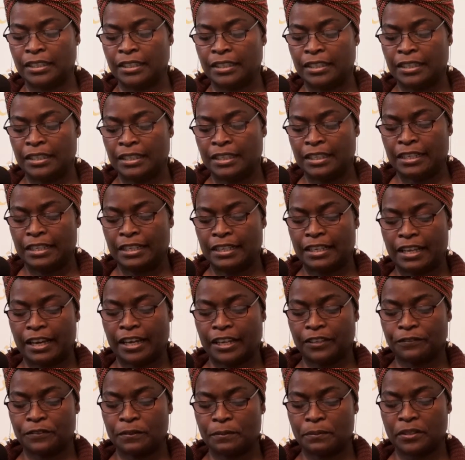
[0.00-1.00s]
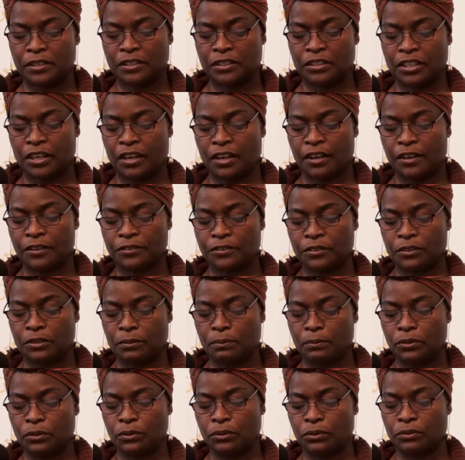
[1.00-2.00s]
Light from the stars and the
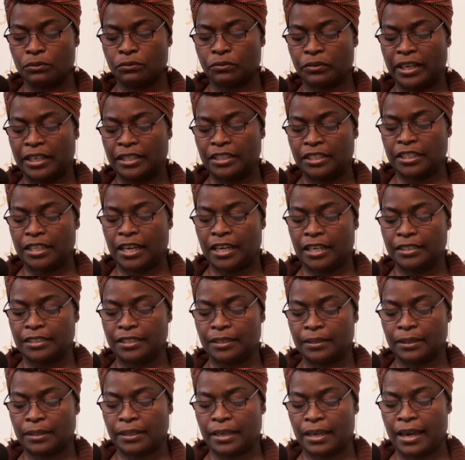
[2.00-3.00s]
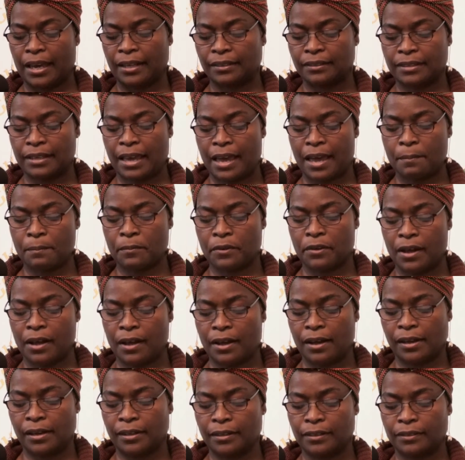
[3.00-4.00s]
moon radiated the cat's amber eyes.